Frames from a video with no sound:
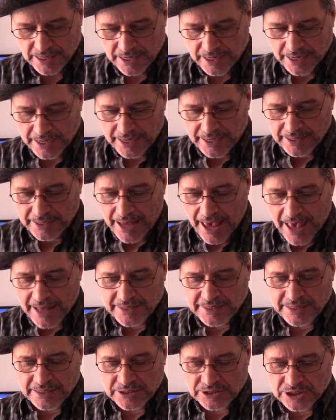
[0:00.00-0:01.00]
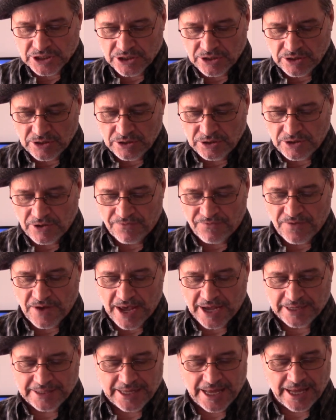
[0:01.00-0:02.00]
In addition, the
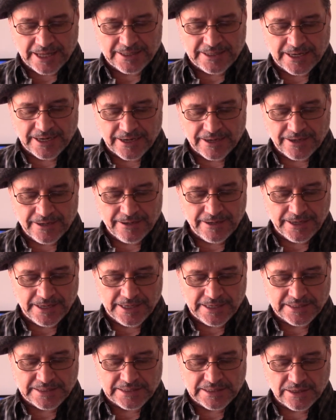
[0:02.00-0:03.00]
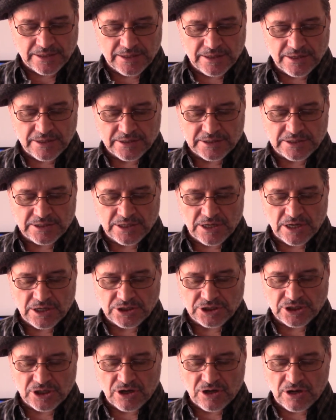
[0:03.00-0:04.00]
fact that there is
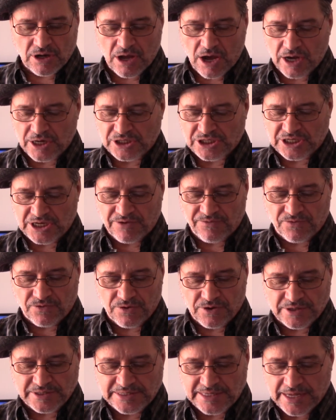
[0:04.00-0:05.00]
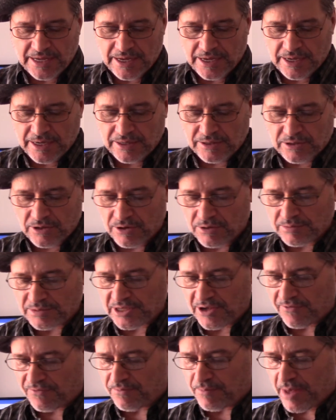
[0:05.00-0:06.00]
such a large difference in
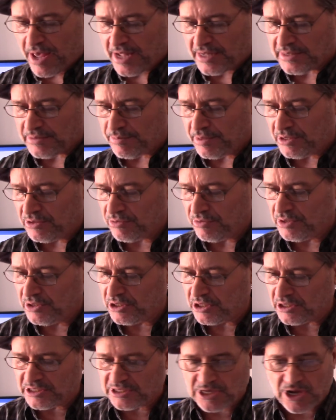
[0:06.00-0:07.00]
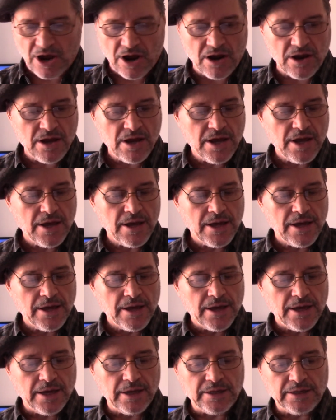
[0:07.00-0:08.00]
terms of mass between the stars
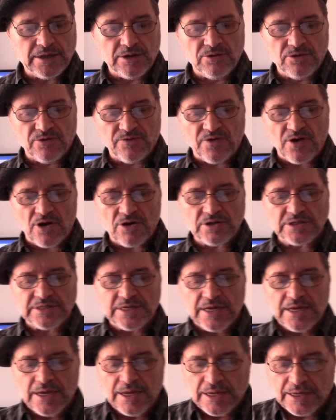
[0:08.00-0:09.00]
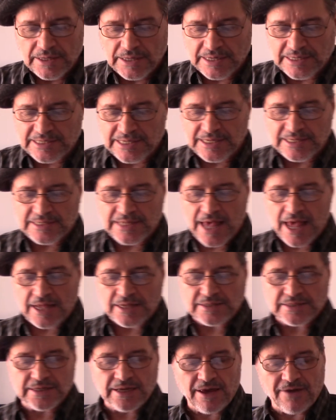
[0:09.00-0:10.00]
in the universe, this
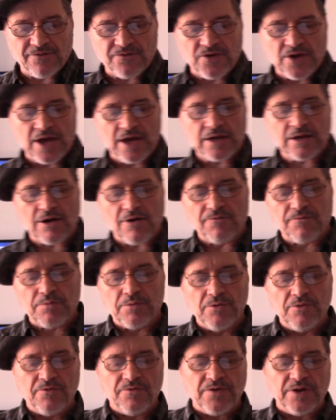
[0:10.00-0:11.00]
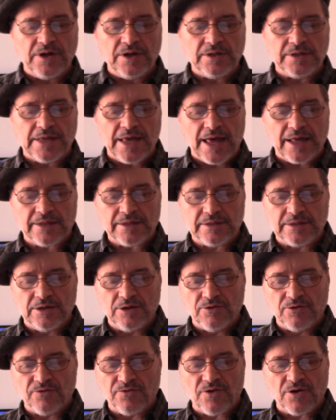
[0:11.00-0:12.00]
has the effect of proving that the
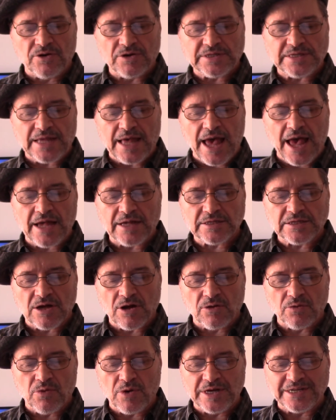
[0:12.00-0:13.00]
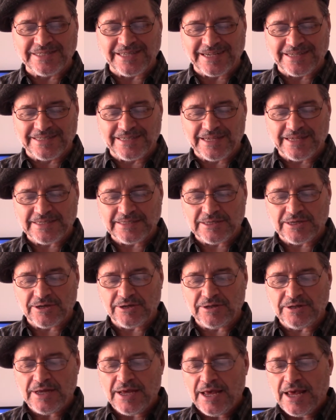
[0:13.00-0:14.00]
universe has always
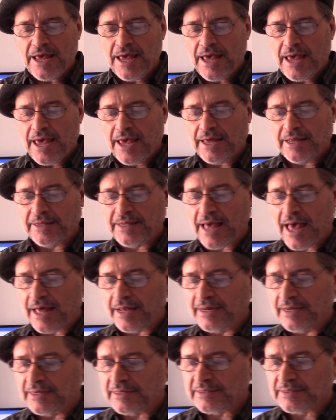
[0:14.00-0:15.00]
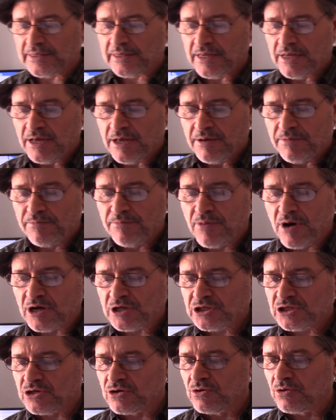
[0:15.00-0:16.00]
existed and that is
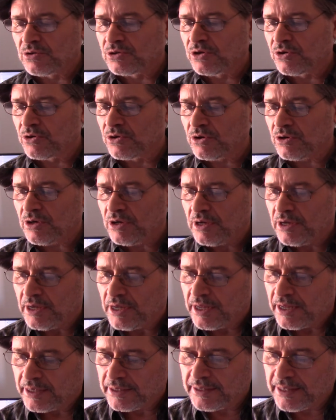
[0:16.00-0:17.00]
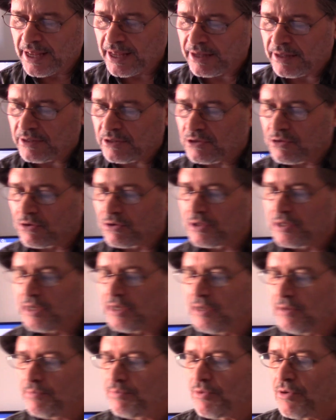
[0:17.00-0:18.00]
much older than
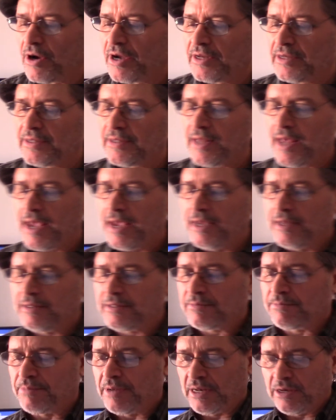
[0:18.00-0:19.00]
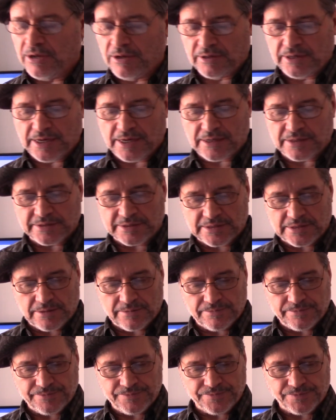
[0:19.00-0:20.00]
13.8 billion years.
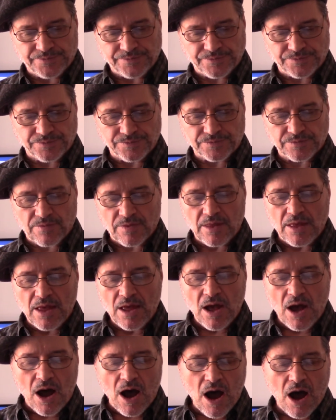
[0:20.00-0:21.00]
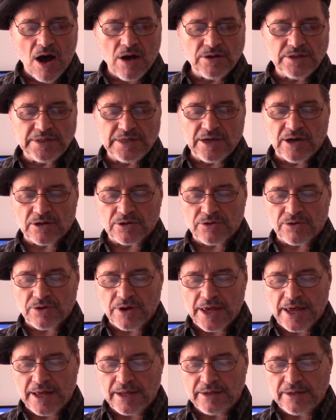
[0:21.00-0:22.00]
On the other
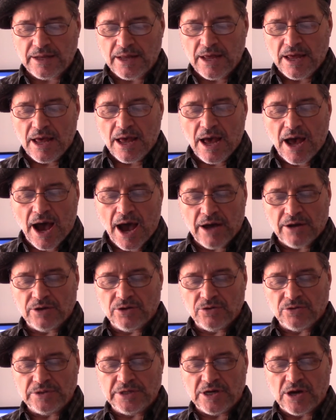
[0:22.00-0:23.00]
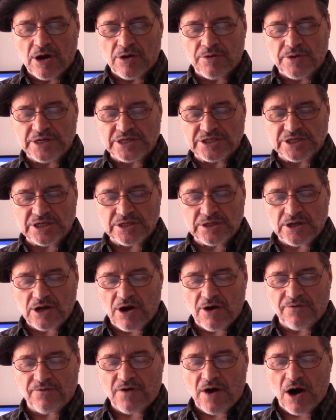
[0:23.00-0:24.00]
hand, I know the origin
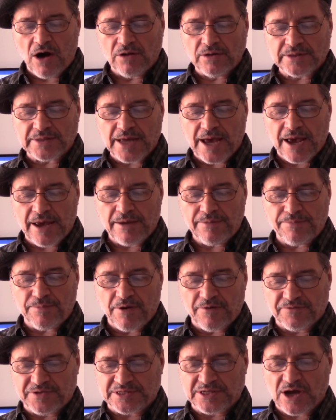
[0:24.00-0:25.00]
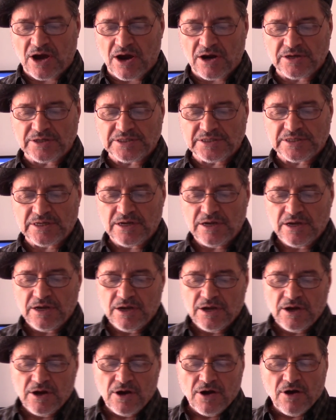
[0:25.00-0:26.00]
of all types of stars,
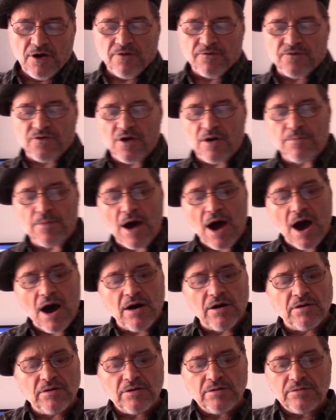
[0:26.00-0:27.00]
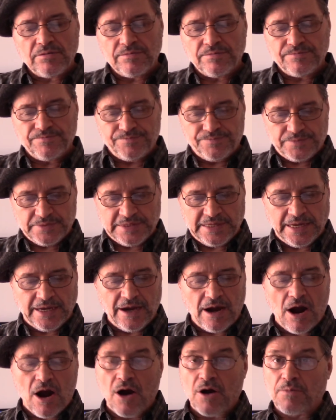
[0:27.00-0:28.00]
from how
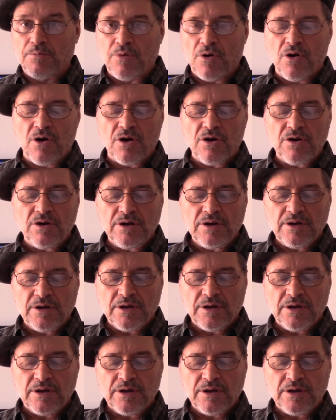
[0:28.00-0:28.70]
they are born,